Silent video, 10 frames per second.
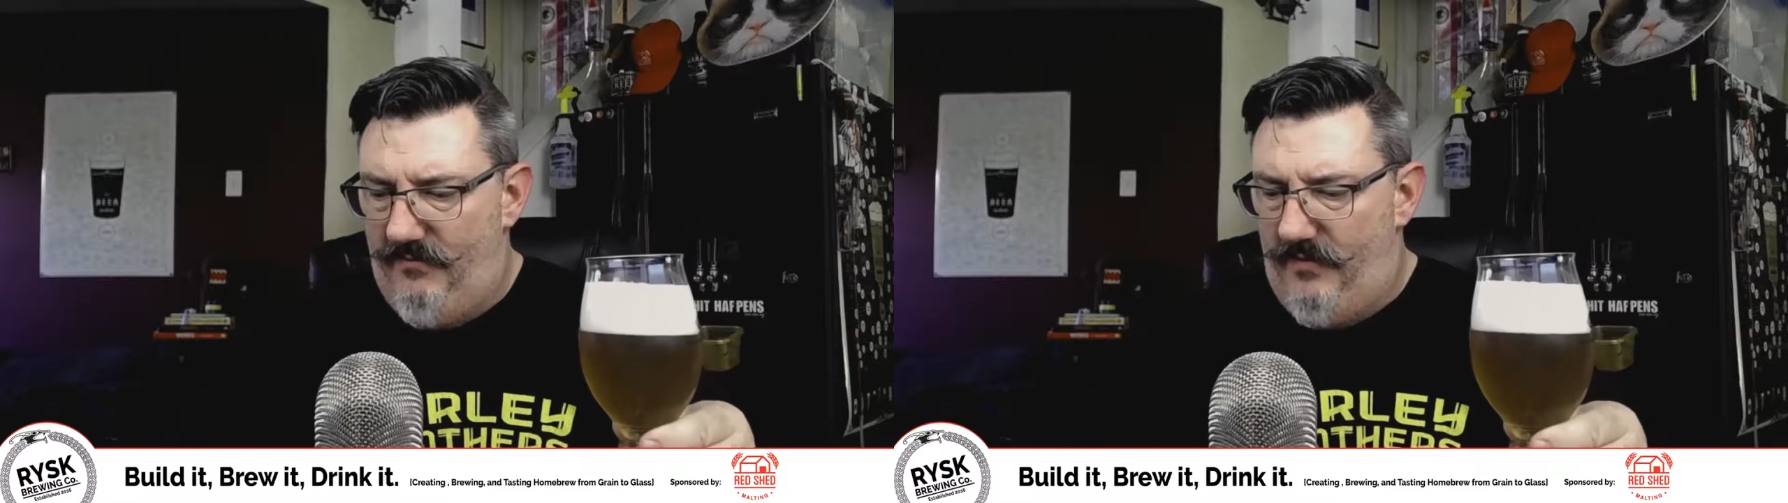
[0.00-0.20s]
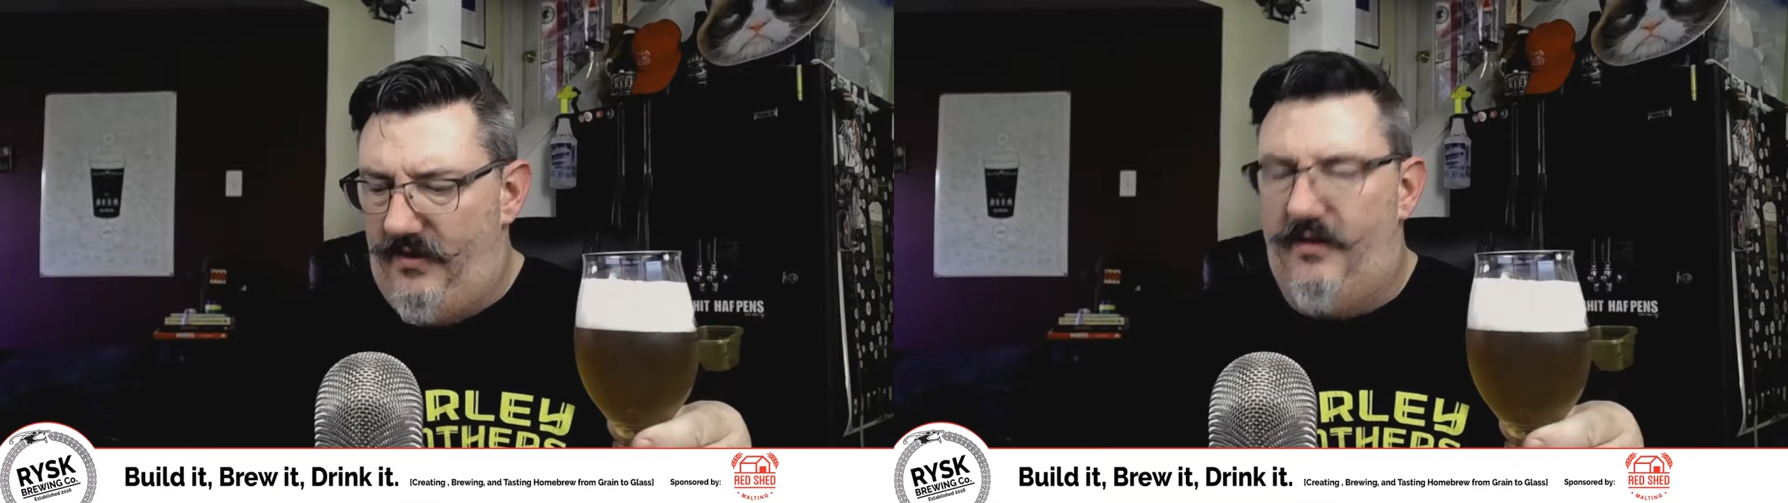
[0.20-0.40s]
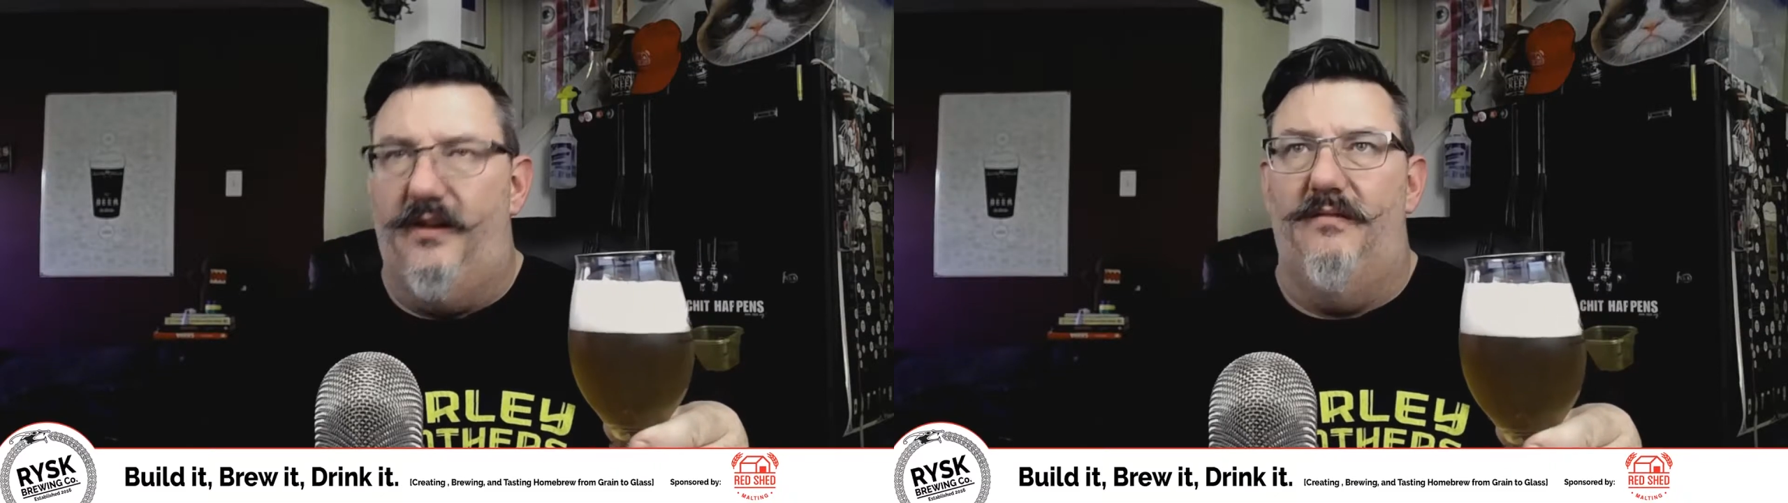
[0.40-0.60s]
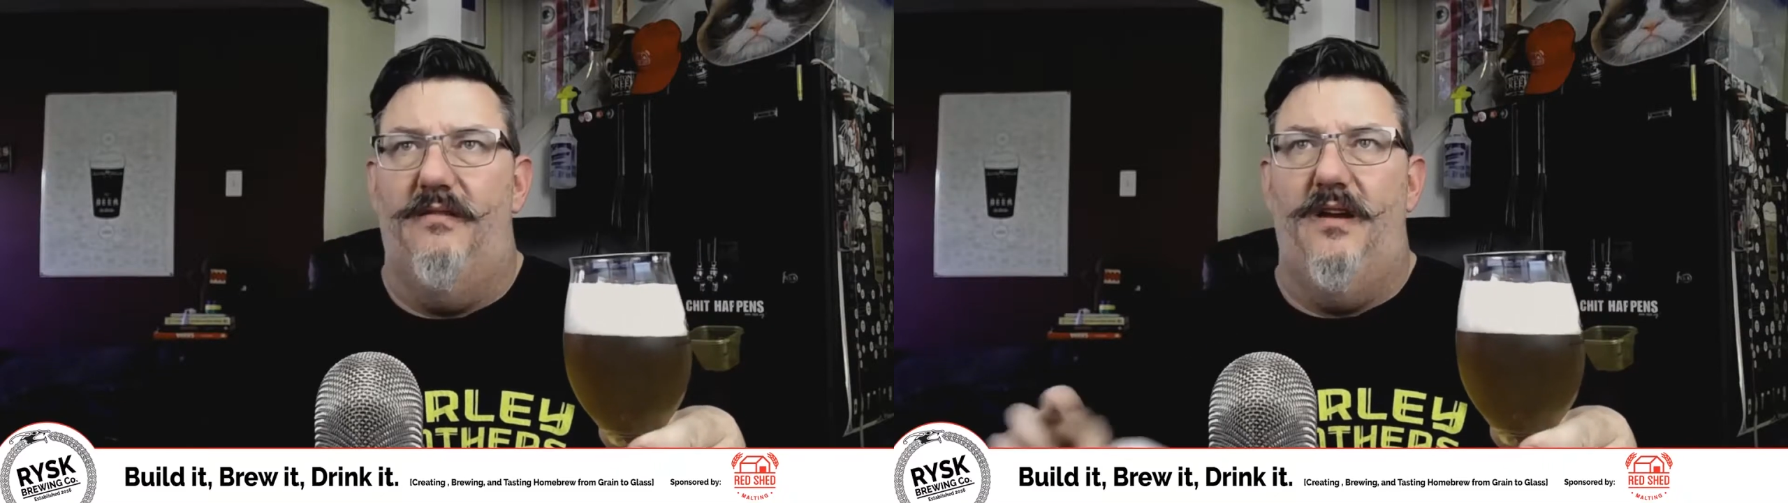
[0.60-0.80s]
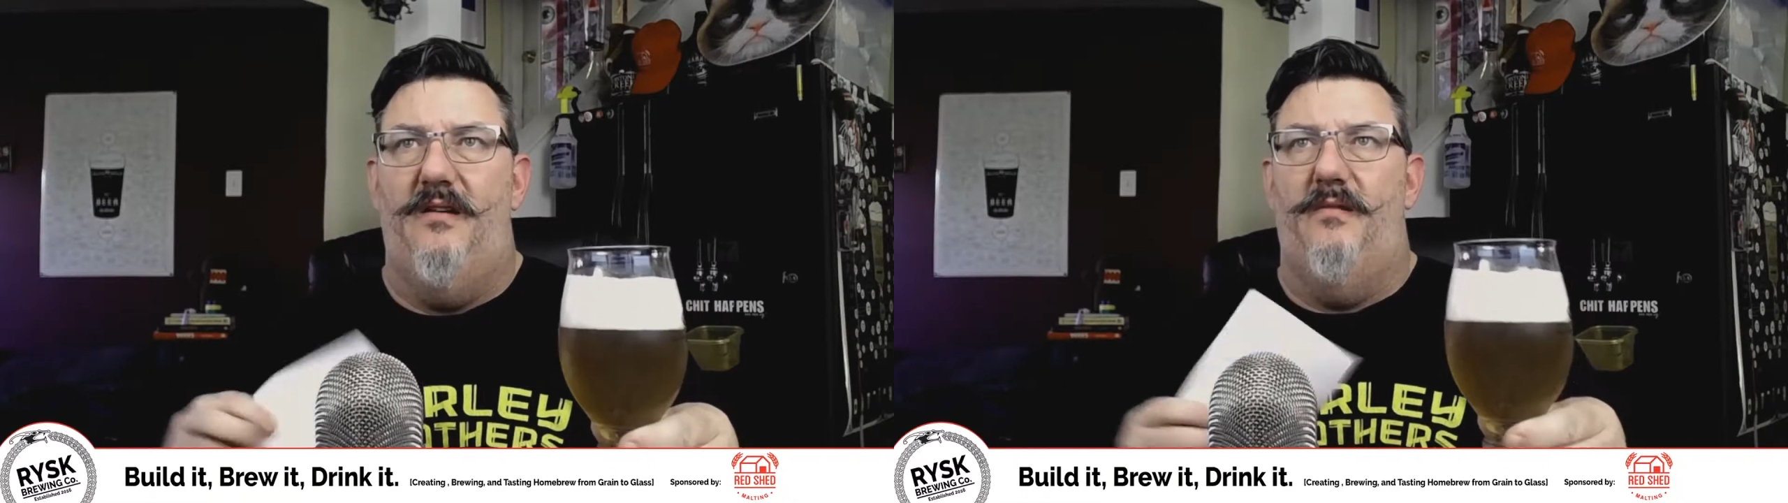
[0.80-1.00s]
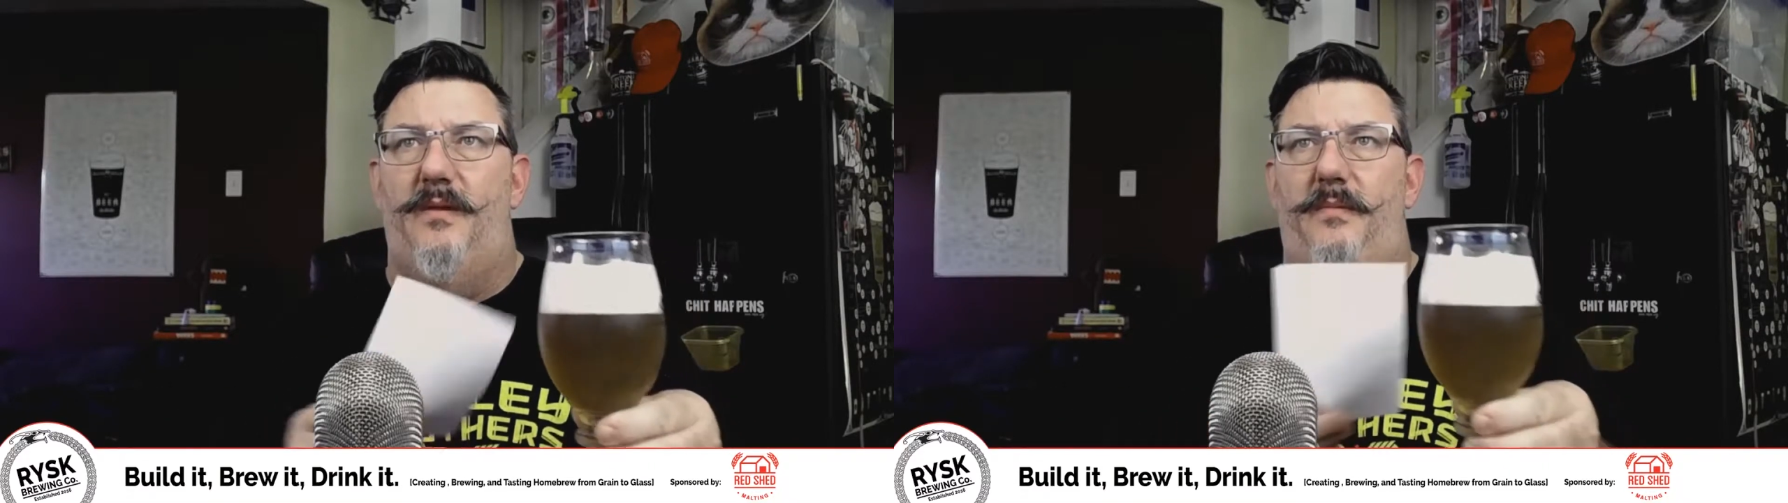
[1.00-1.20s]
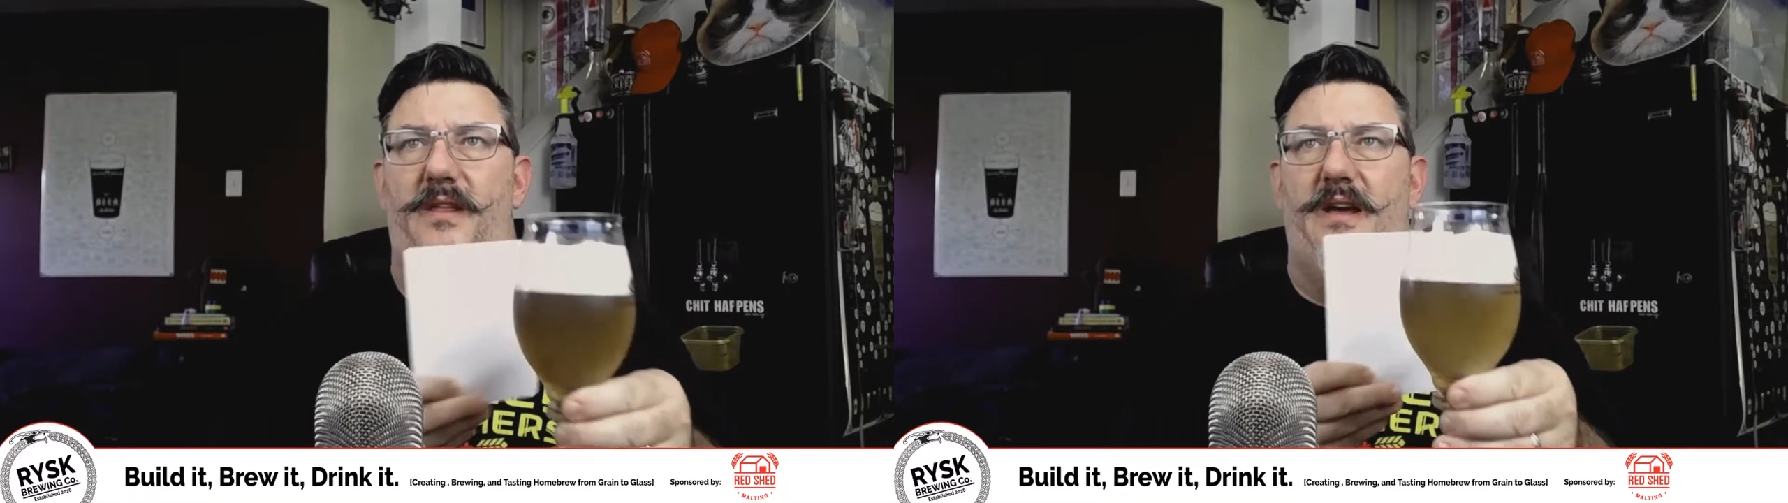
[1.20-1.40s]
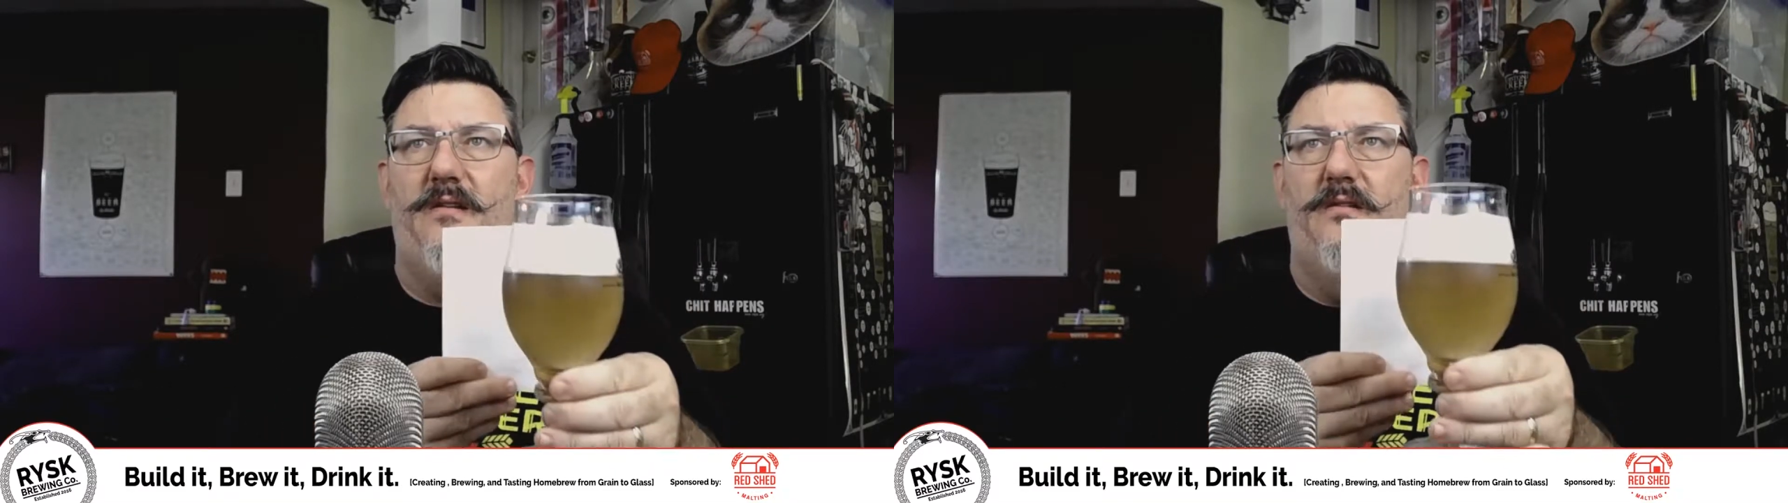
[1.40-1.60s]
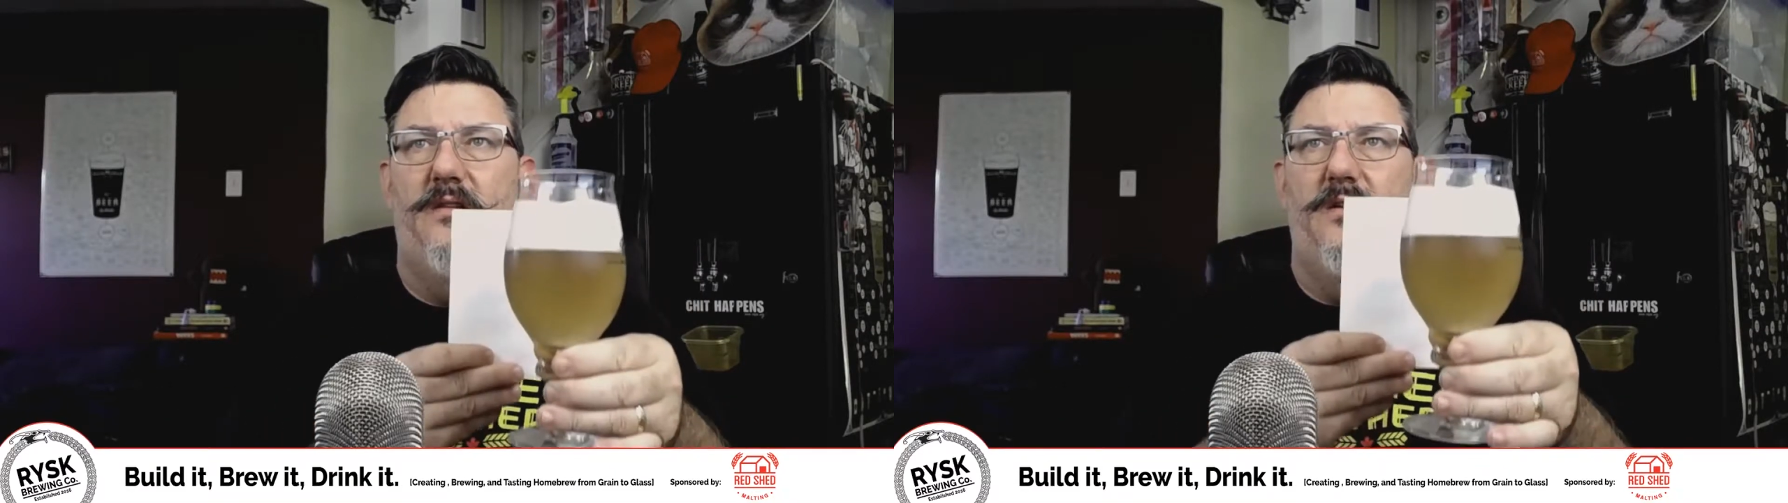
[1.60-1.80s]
maybe you can, I don't know, maybe that'll,